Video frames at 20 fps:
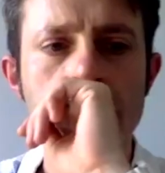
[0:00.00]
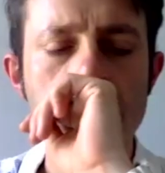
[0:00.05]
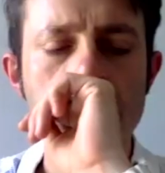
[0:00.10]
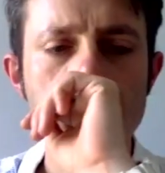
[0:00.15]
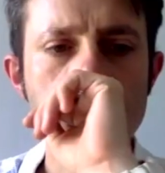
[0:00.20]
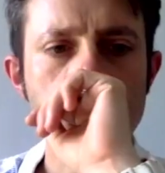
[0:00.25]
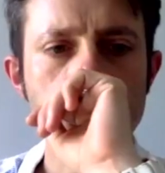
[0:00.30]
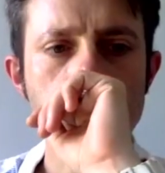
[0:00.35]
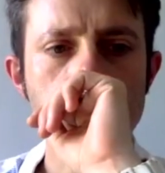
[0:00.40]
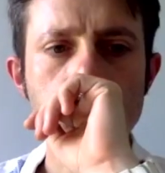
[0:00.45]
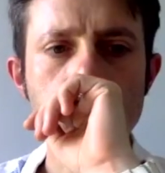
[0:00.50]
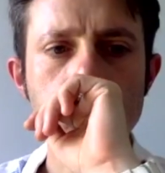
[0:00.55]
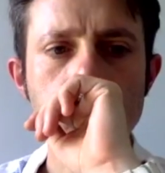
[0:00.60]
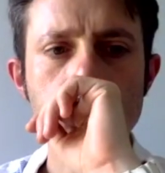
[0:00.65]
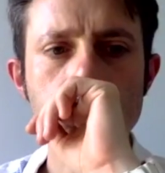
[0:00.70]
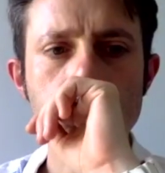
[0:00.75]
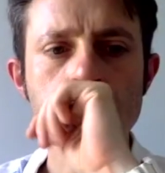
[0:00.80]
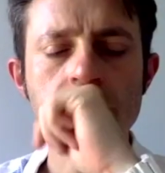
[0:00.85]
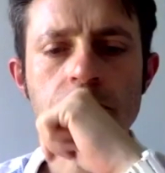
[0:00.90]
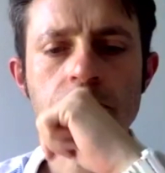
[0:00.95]
hence the
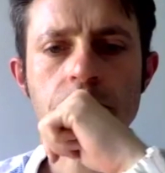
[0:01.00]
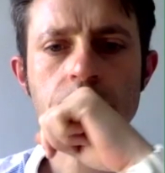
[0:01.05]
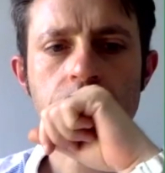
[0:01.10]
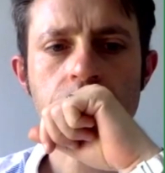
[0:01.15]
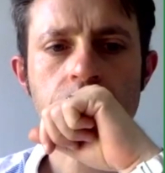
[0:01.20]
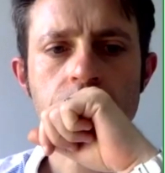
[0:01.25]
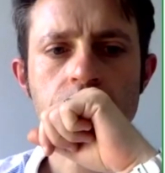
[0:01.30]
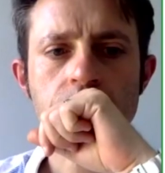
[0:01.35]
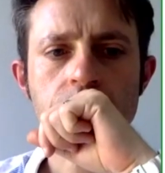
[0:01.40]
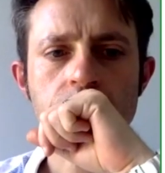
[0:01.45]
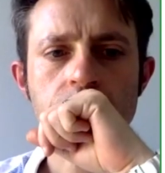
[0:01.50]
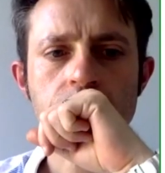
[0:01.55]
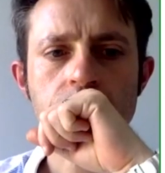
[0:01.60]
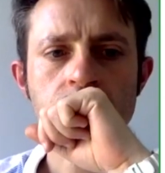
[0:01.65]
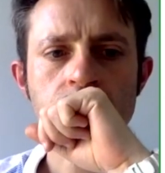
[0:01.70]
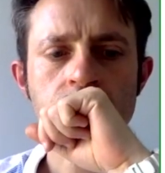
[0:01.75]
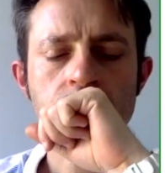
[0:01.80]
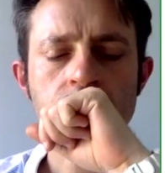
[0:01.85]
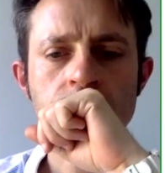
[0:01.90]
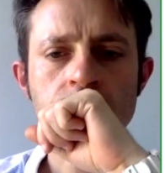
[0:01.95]
need for
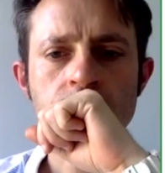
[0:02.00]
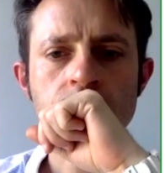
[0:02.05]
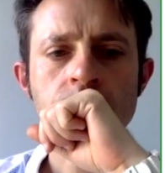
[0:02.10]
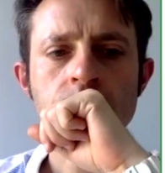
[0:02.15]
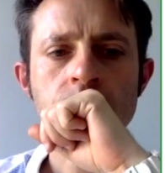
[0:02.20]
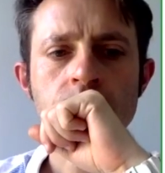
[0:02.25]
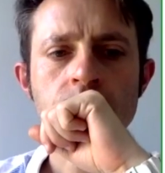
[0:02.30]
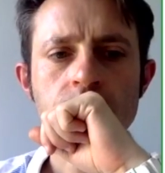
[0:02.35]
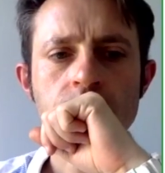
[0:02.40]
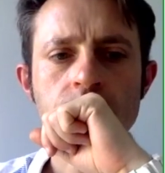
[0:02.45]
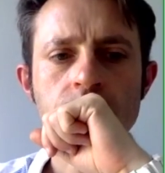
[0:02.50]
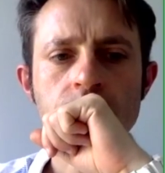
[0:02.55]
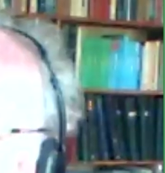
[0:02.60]
secrecy. Um,